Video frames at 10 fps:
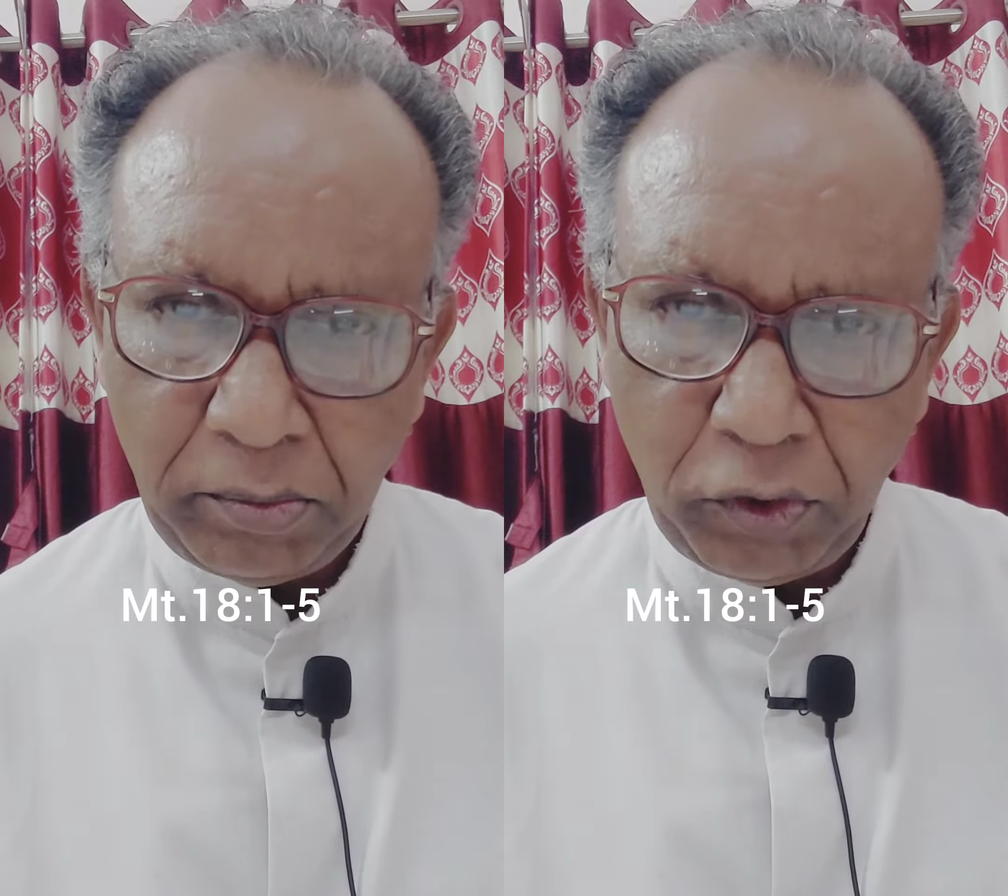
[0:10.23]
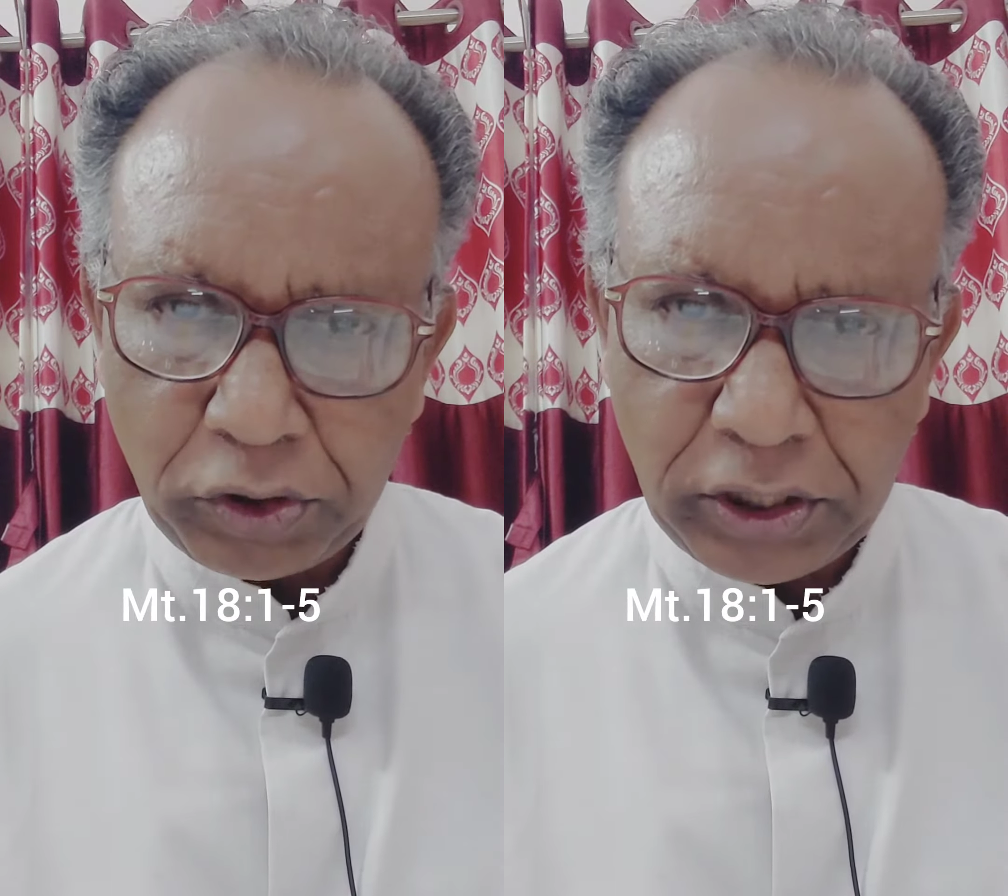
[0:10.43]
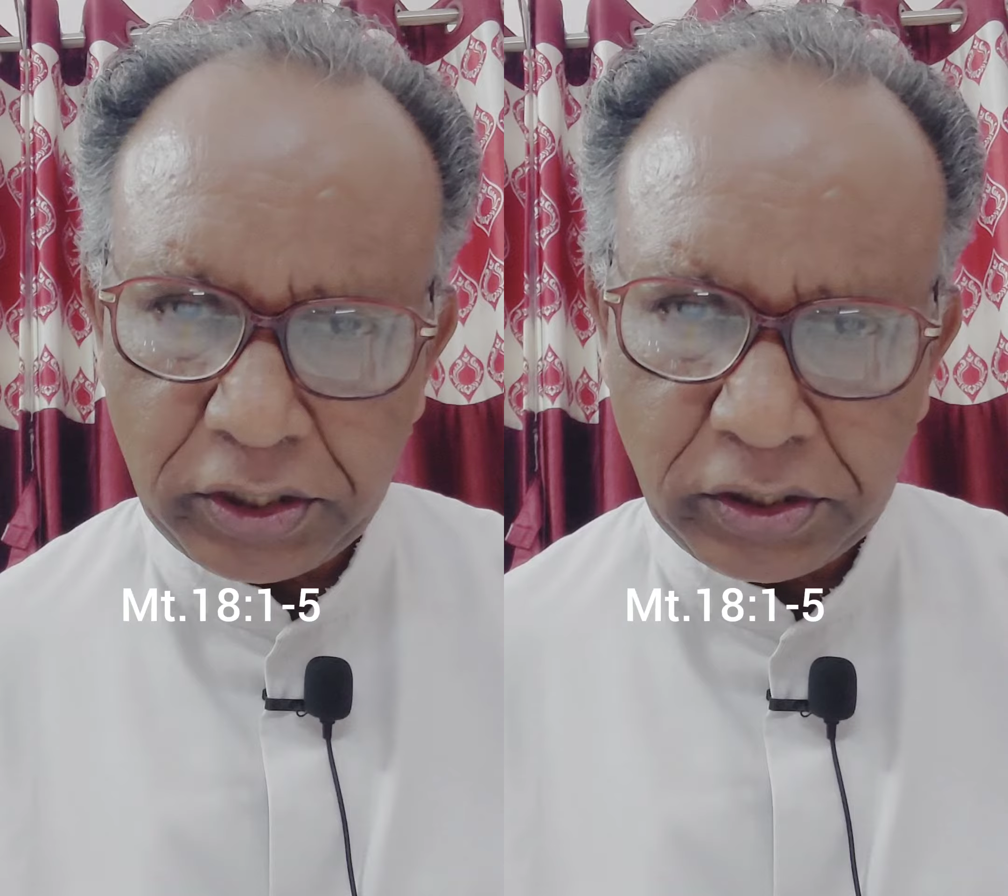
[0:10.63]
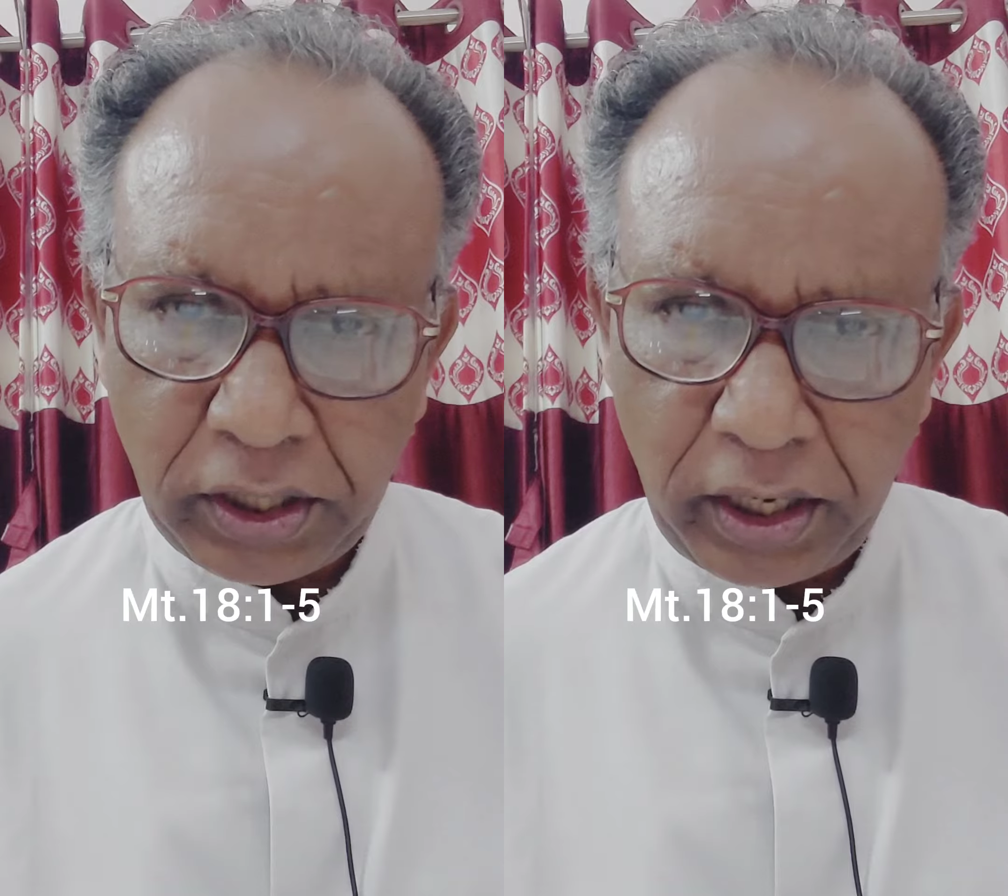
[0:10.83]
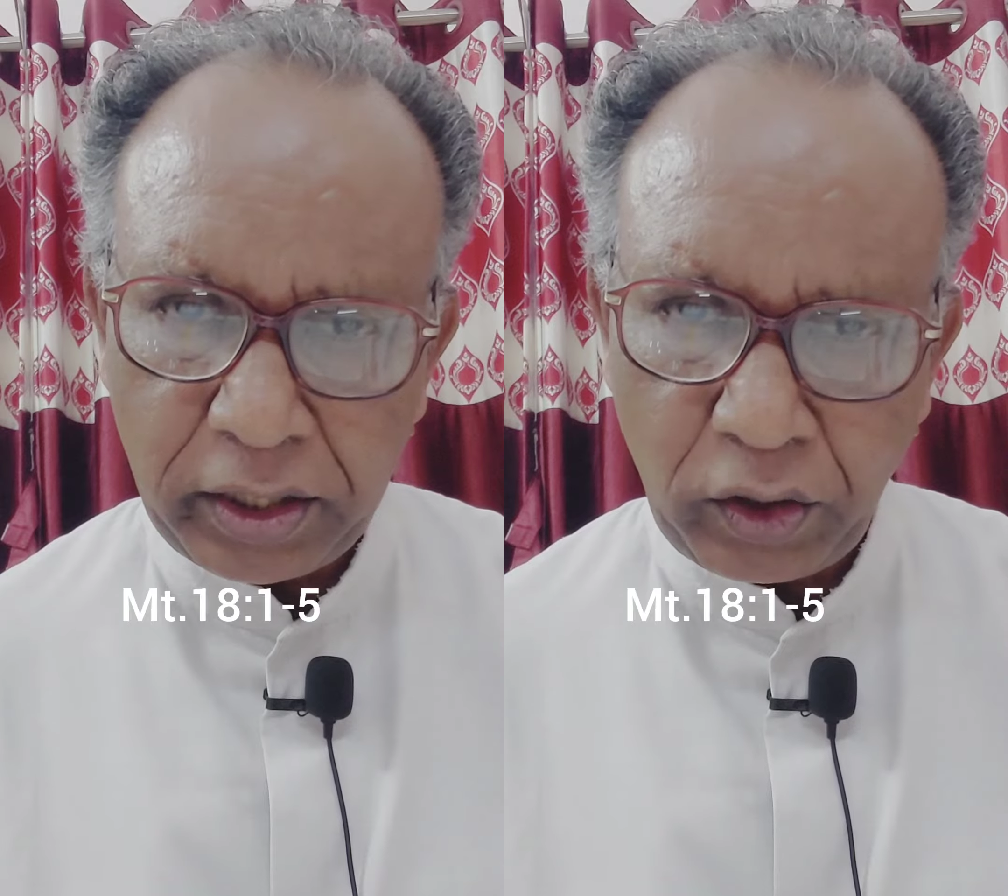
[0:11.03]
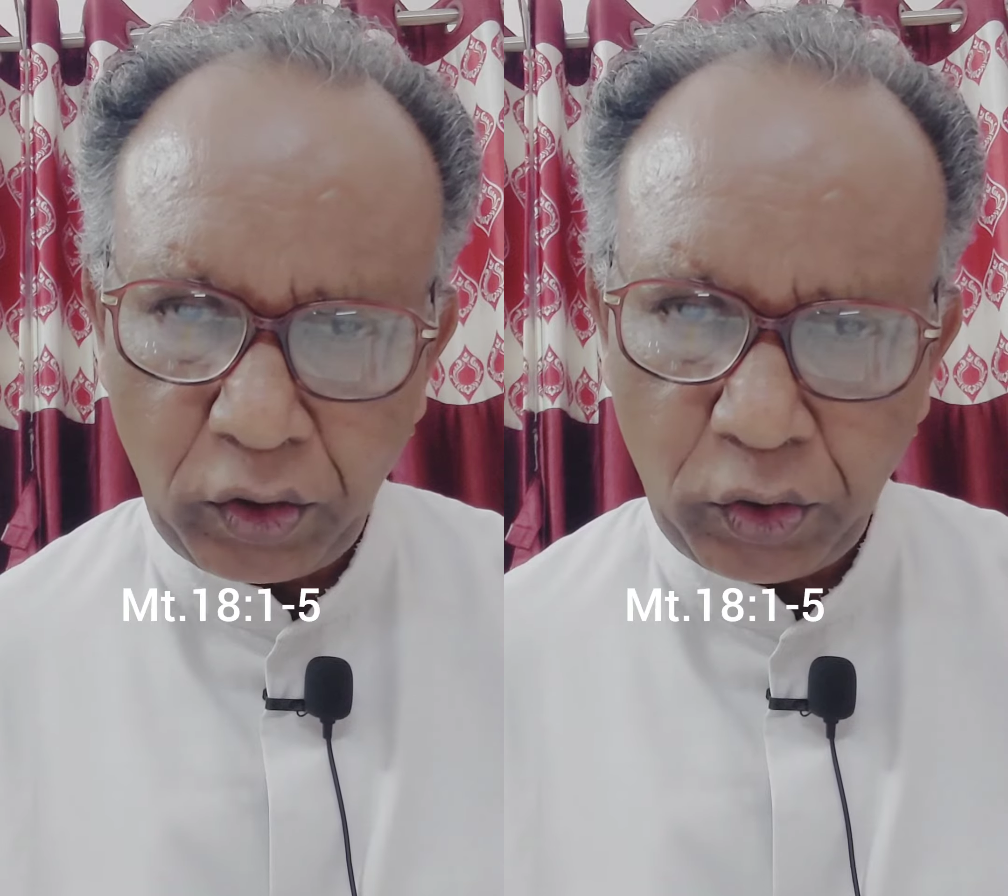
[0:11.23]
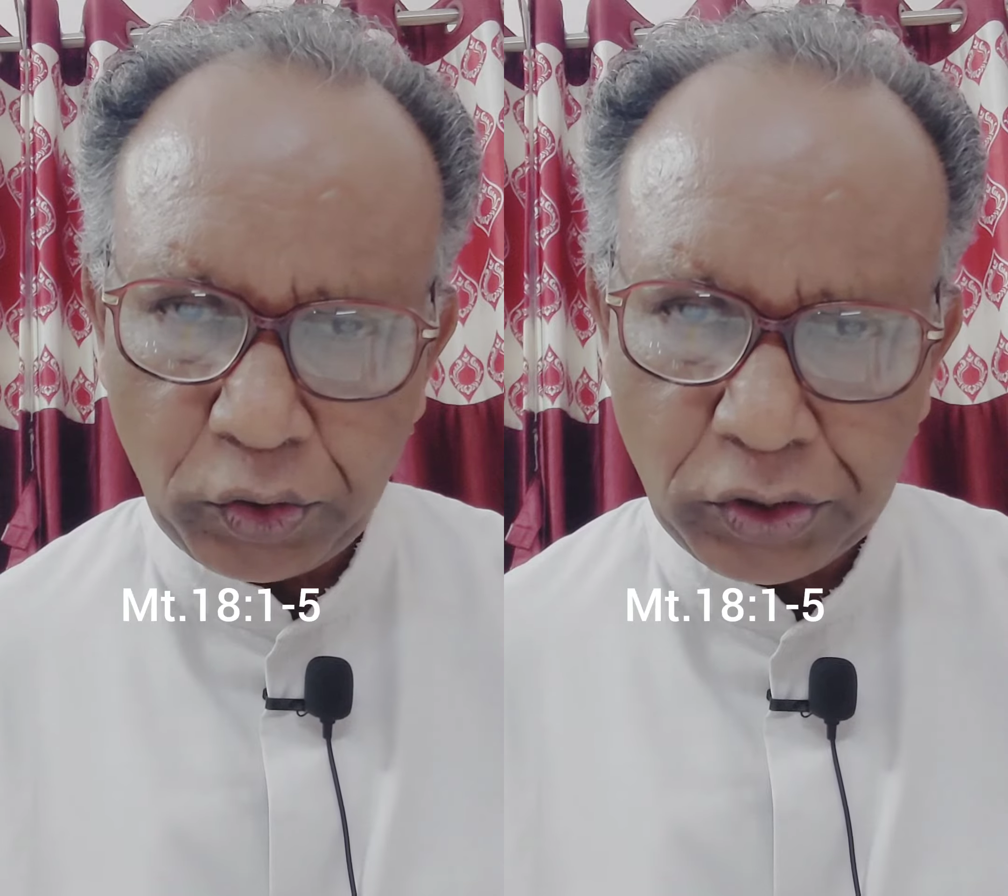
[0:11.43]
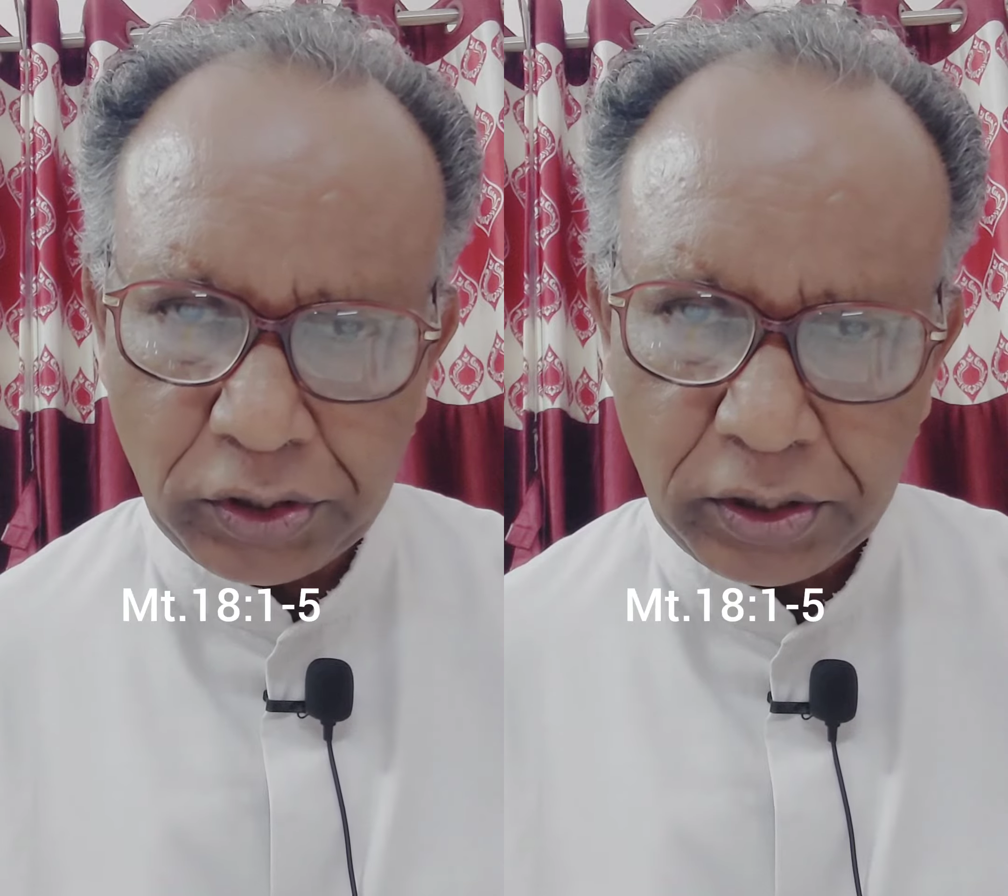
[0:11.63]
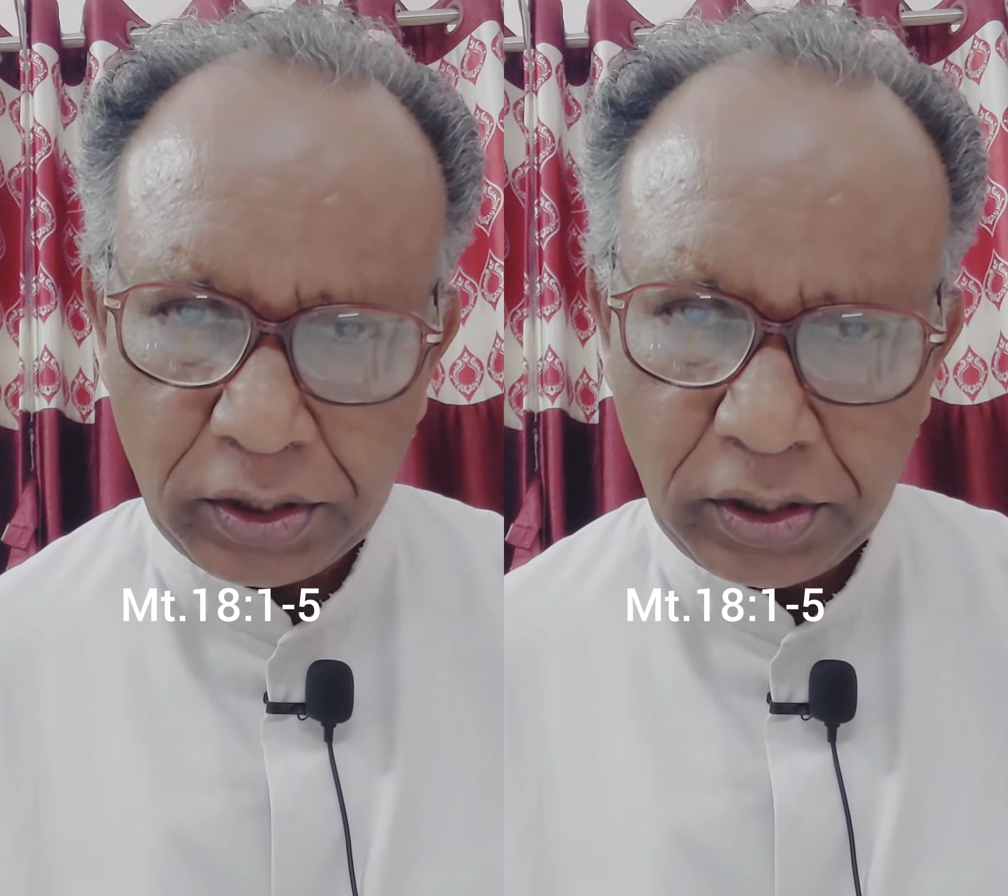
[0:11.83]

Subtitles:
Moses, and Cross.